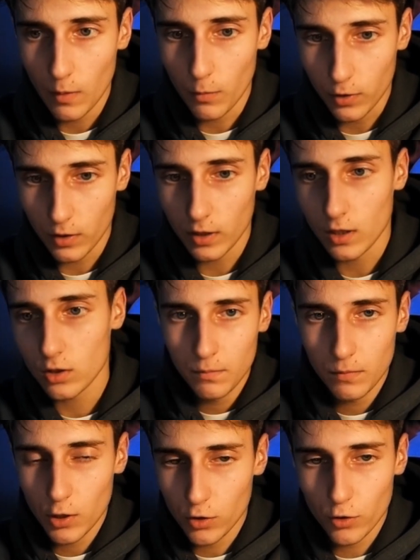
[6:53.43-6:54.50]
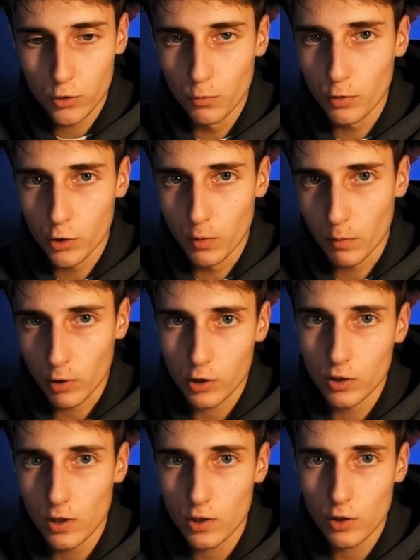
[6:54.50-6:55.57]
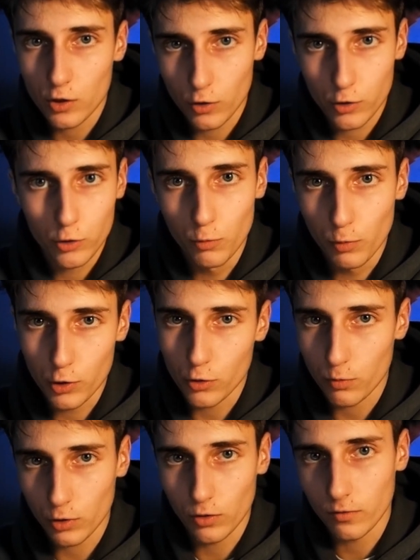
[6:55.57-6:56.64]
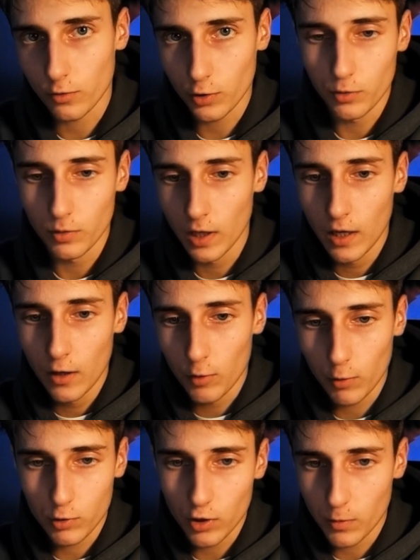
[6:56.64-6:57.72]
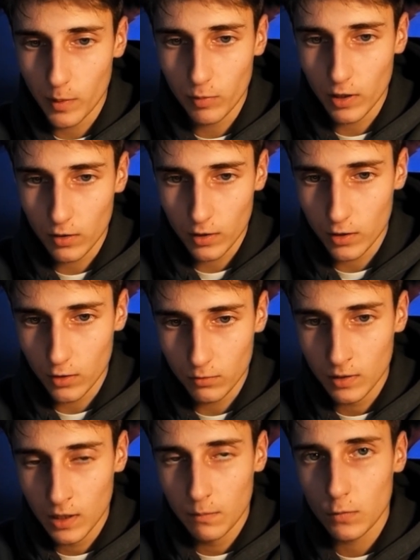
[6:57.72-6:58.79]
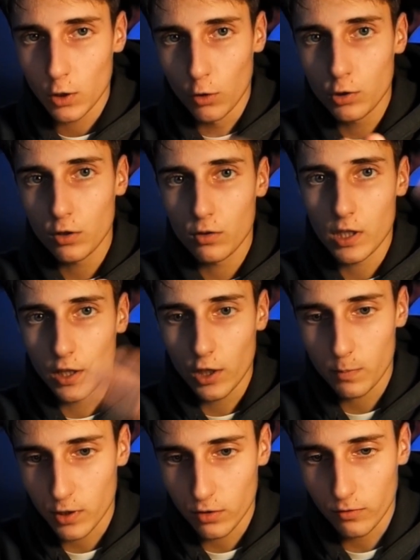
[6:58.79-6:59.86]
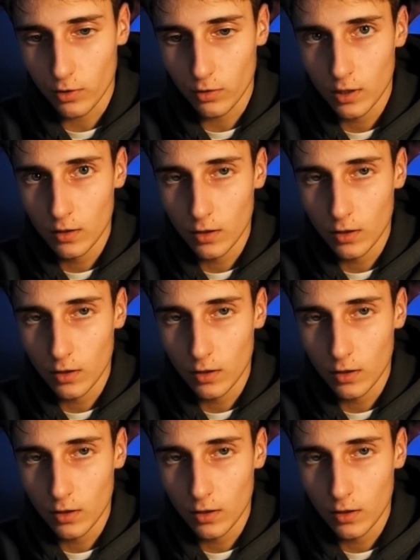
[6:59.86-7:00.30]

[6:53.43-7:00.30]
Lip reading: But the thing is, it's all super, super personalized and it's all super, super done for you, right? Which a lot of people are like, coach selling a special funnel.